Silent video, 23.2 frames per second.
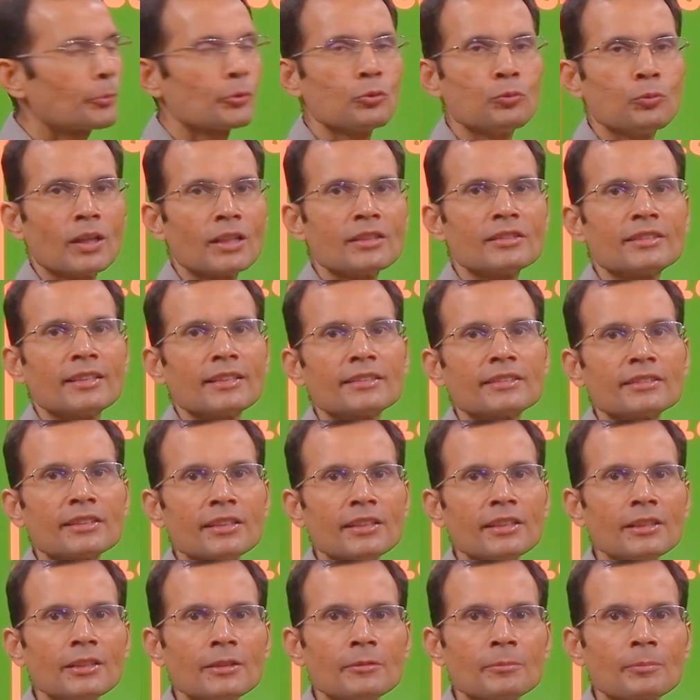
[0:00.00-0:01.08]
up to
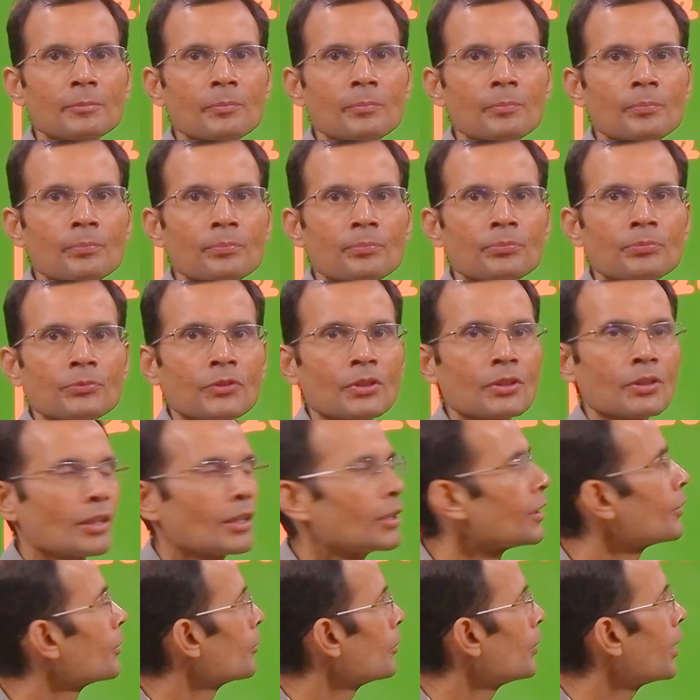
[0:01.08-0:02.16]
160
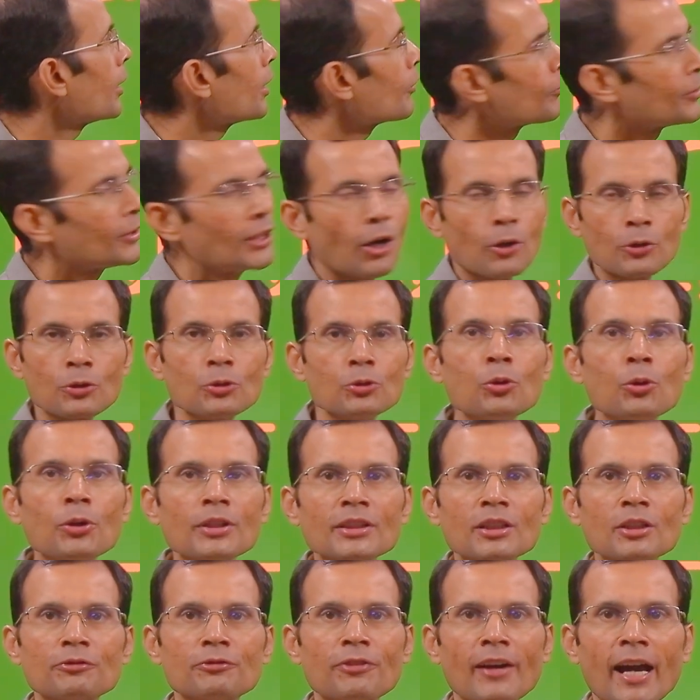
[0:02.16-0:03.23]
without
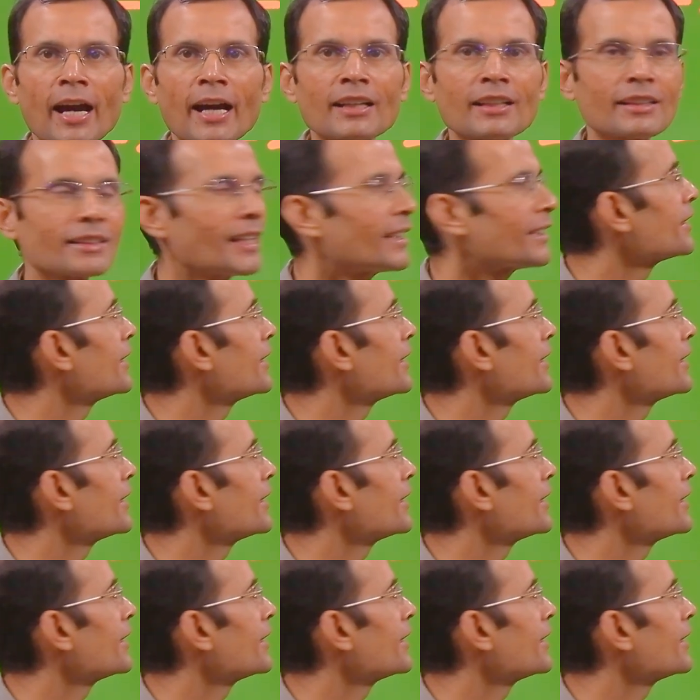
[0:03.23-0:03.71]
knowing the fact